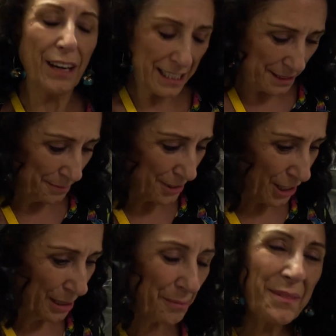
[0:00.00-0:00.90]
Right,
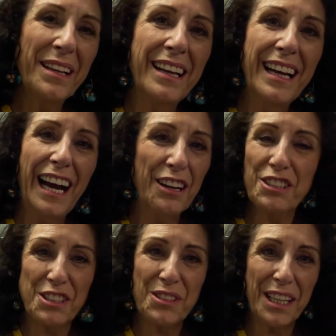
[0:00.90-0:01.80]
got it. I
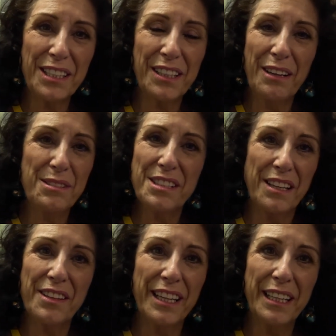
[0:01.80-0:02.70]
just tried to, I was
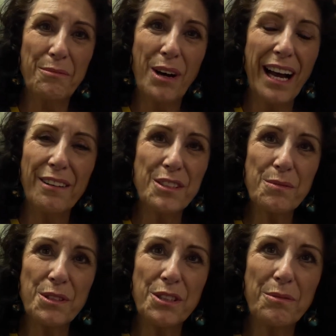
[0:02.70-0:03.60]
thinking, what
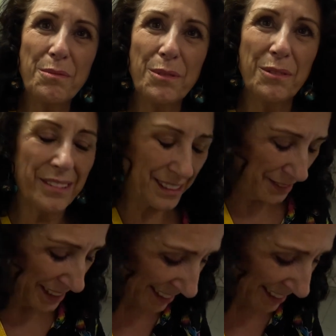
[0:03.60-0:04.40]
else would you put? Anyway.